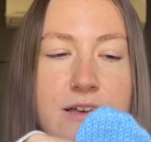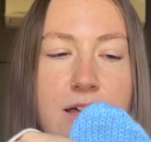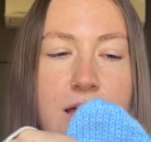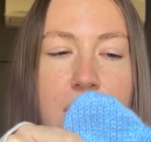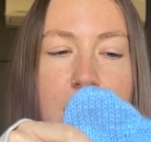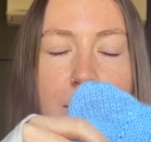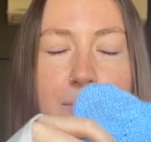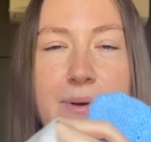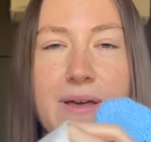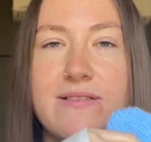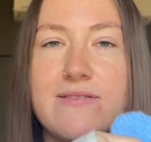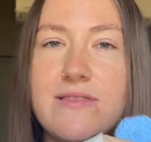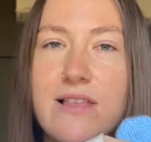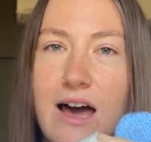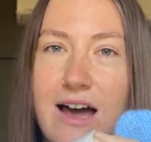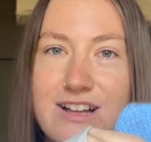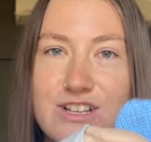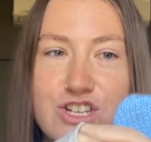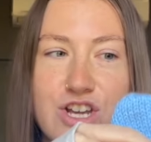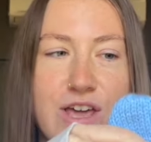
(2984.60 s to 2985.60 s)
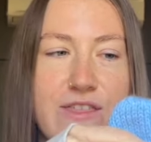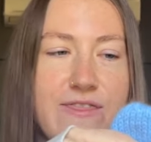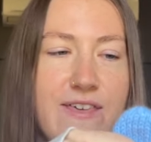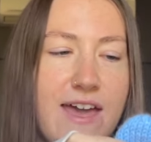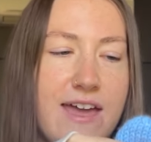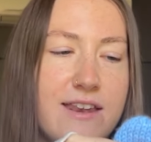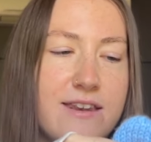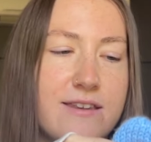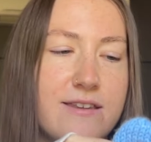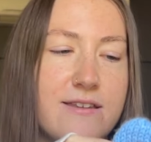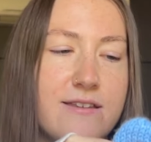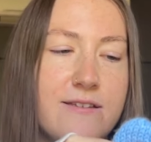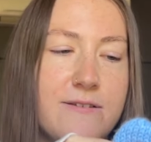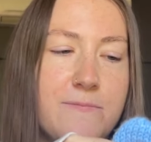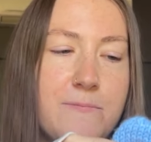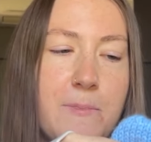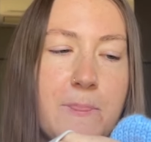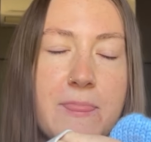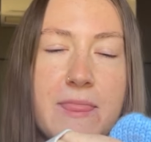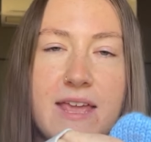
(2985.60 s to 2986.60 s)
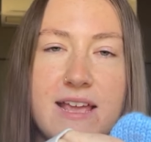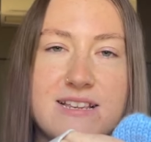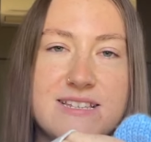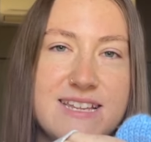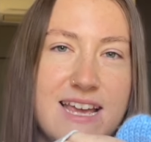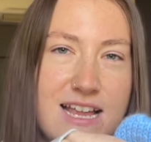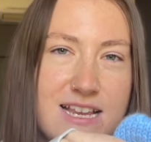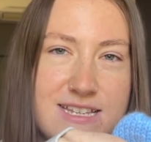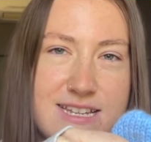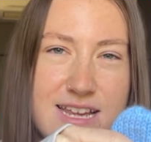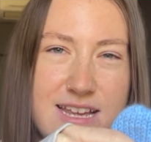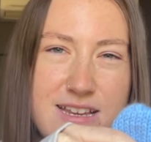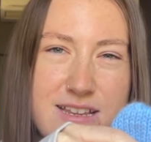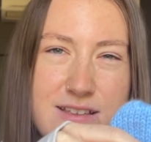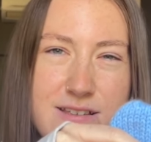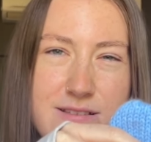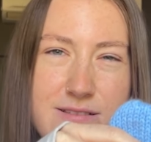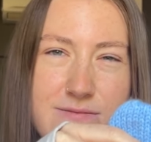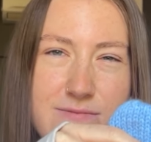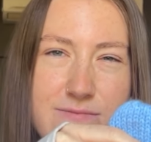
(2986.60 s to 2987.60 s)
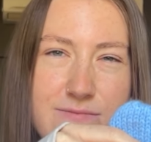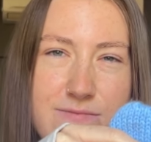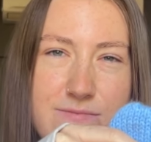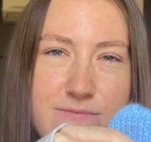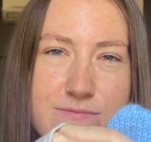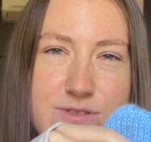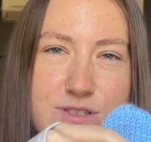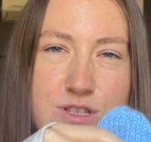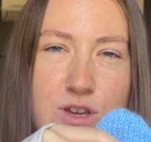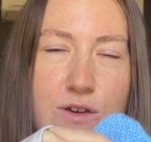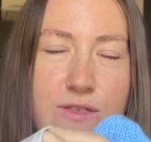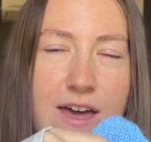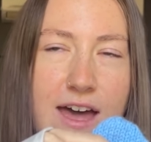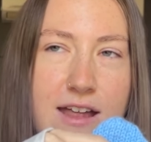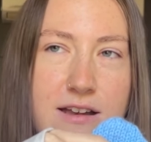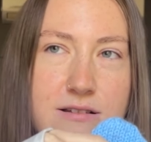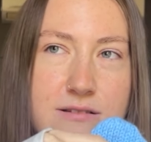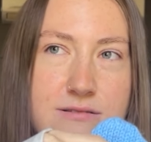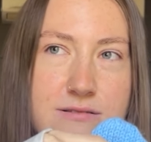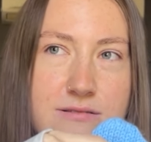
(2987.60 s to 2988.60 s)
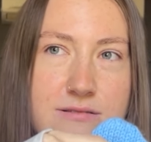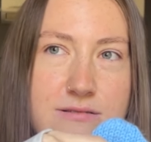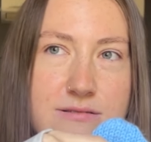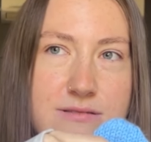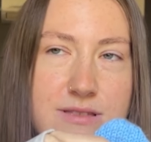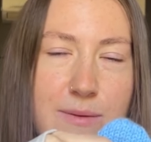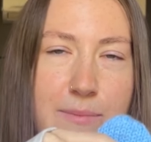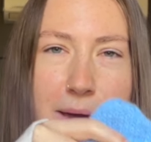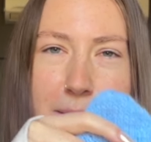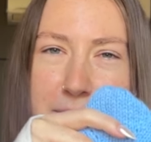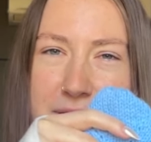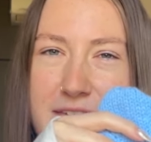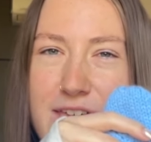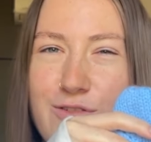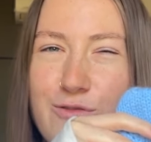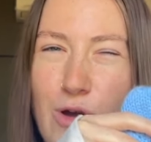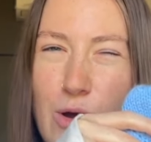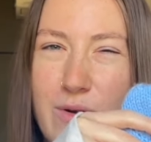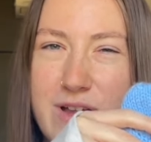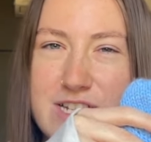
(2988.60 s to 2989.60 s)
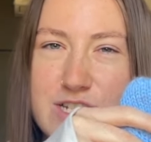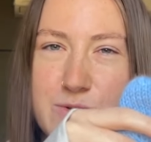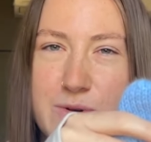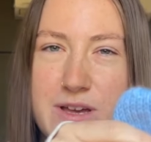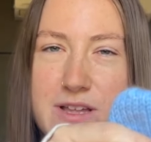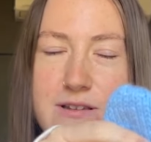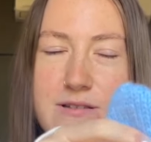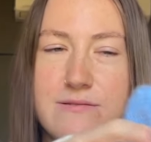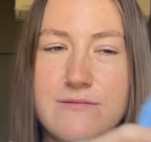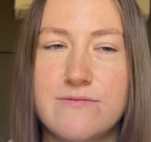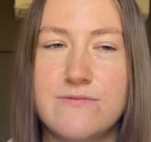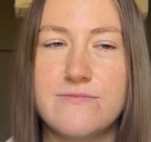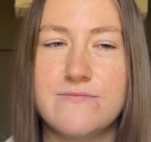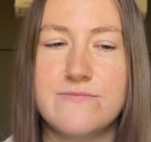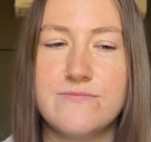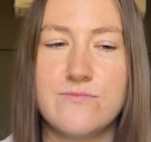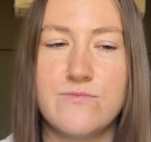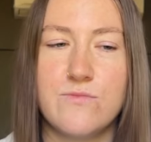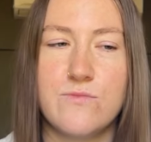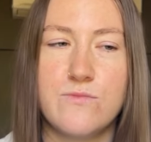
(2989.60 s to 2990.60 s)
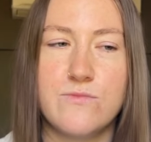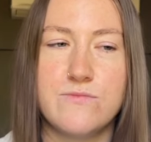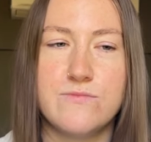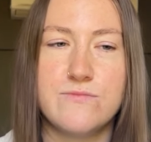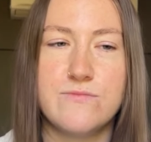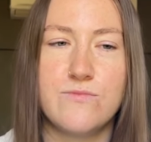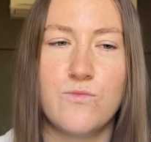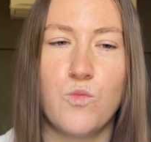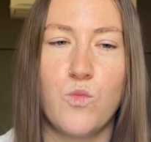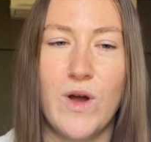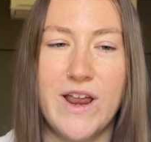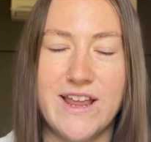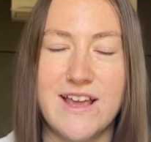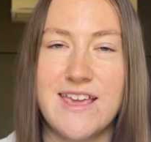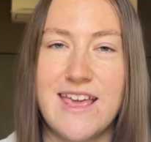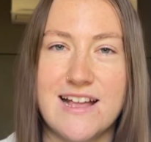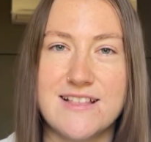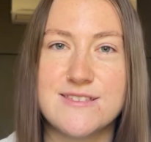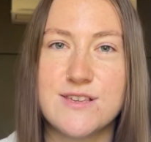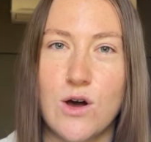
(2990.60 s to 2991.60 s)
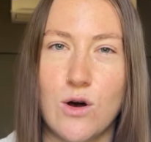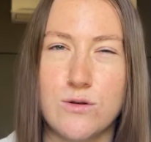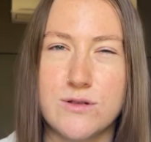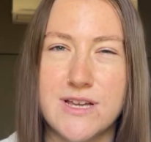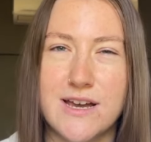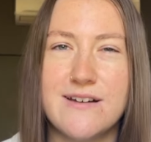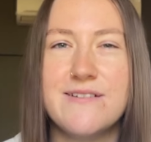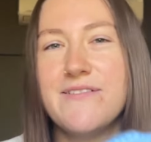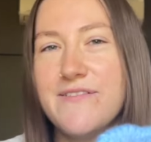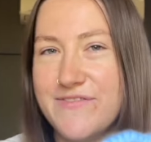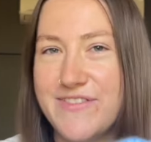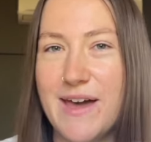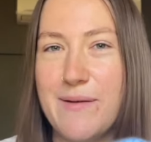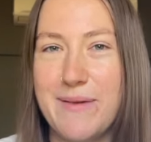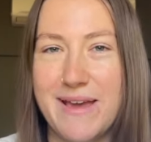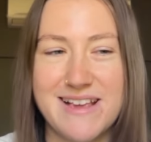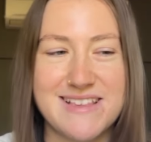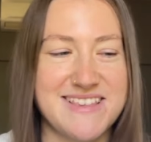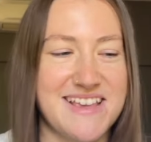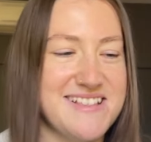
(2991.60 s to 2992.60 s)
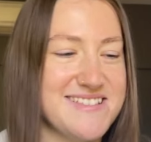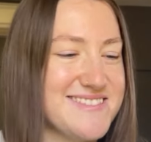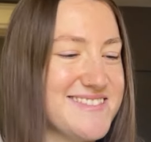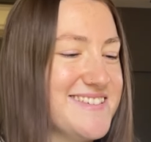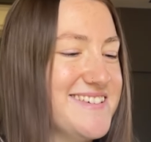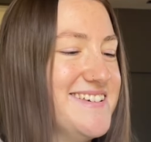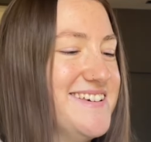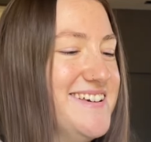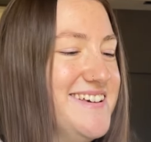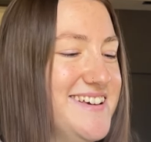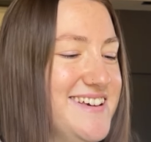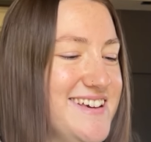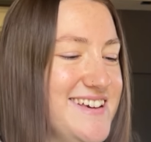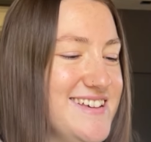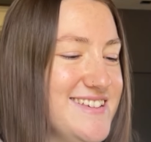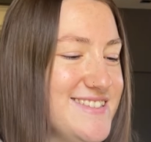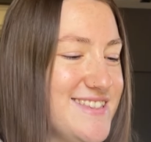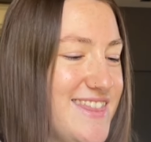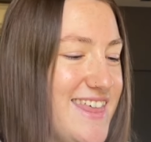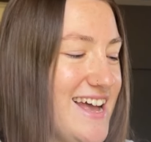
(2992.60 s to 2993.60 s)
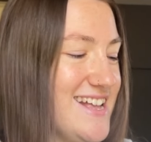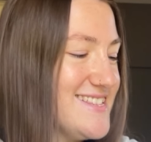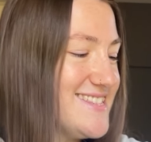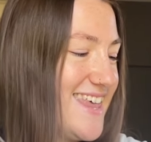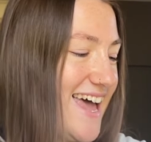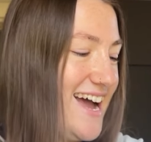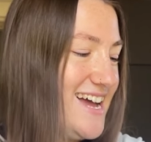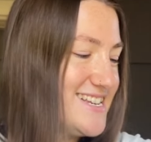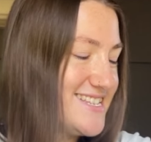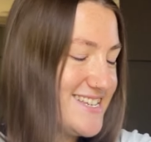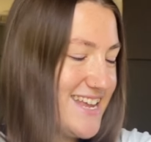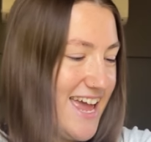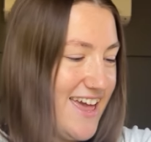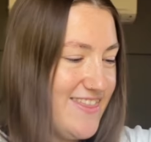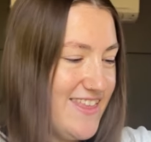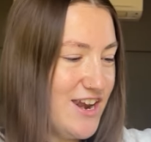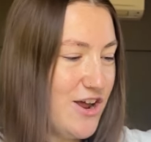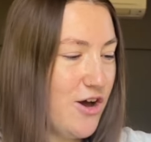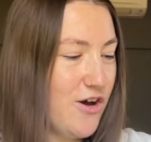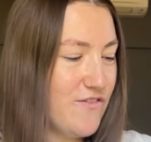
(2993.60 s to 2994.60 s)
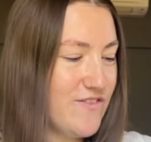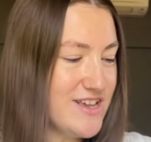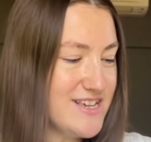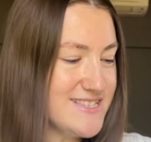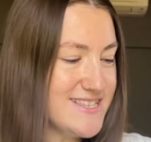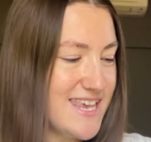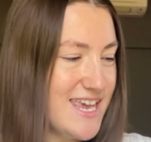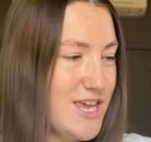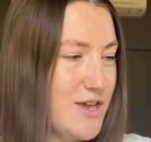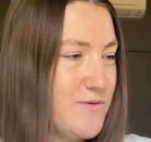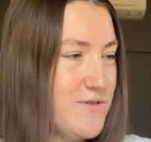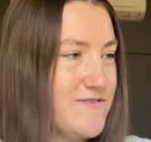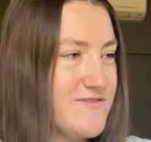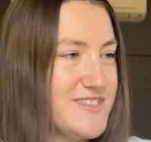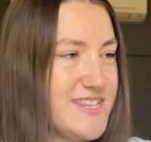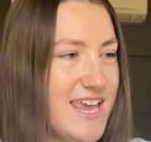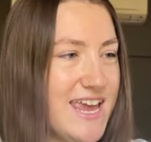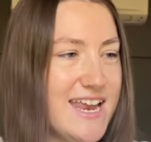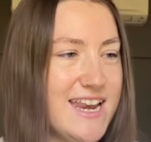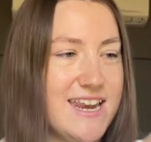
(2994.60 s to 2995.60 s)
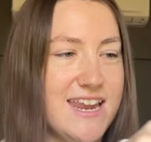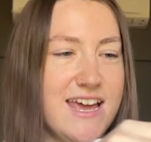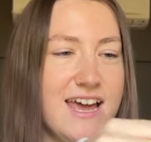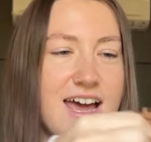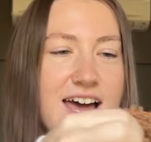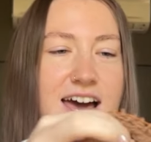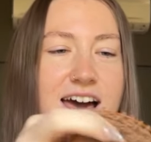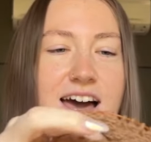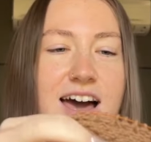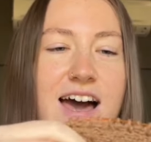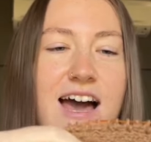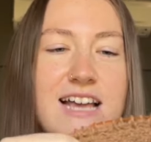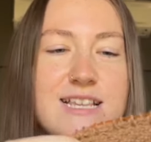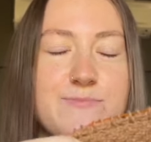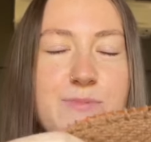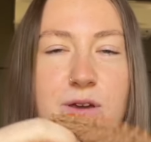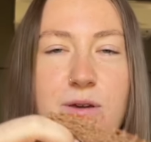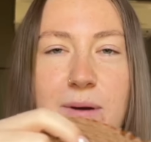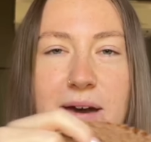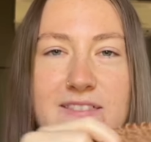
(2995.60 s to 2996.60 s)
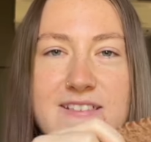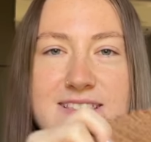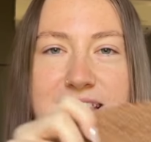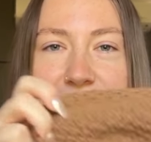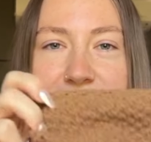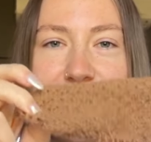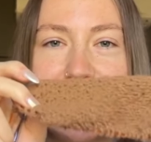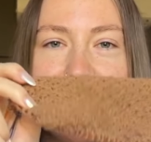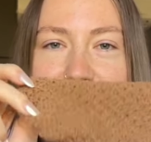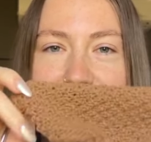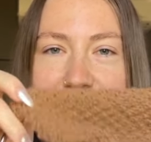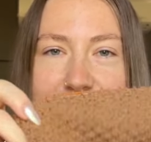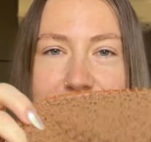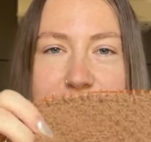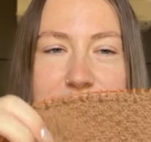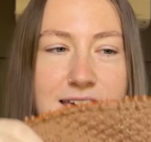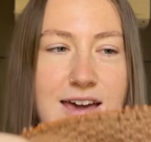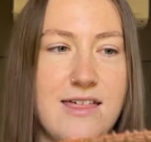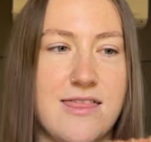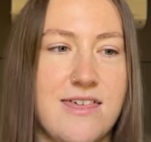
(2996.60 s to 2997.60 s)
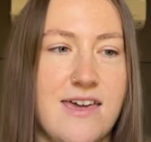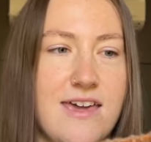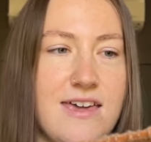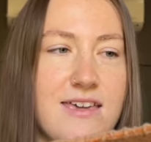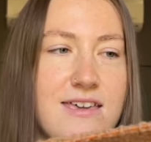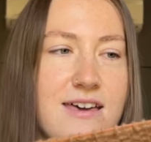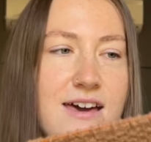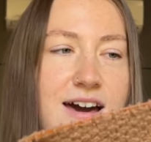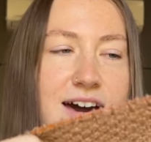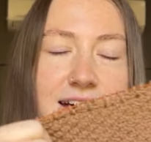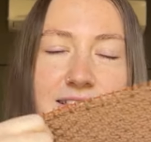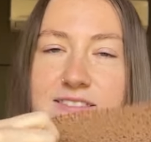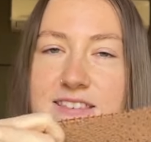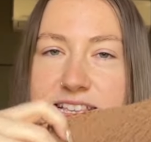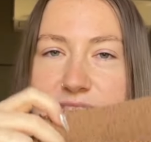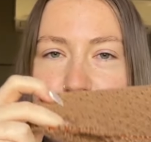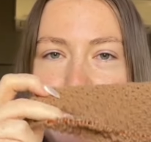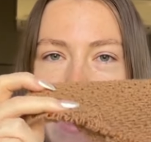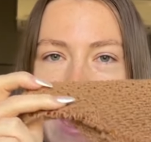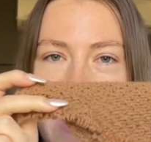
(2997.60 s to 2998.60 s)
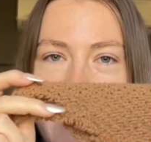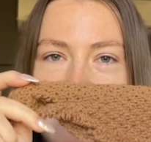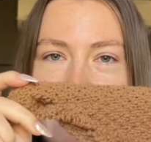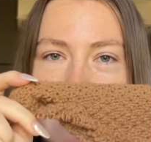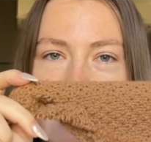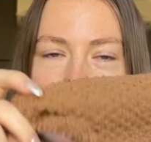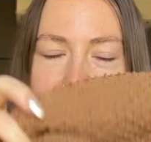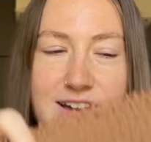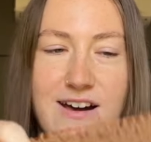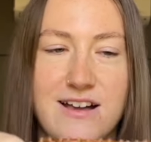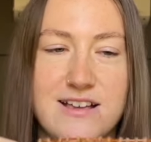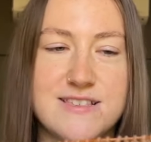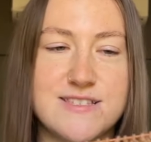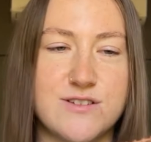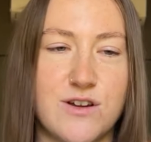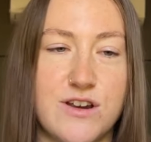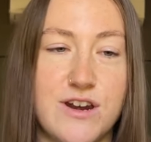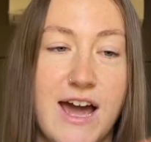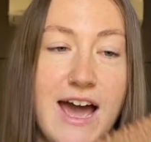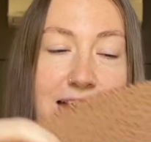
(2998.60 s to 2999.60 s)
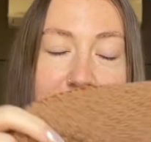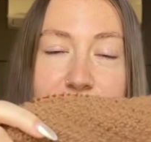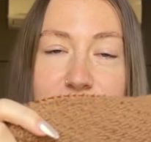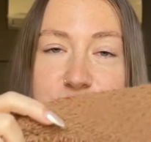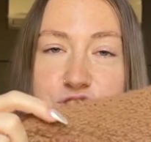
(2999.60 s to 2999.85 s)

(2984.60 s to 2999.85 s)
a bit larger than intended, so that the baby can grow into it when it gets colder, if that makes sense. So that's that. And then obviously you would have seen, I spoke about this at length, I think, this bag that I cast on. I have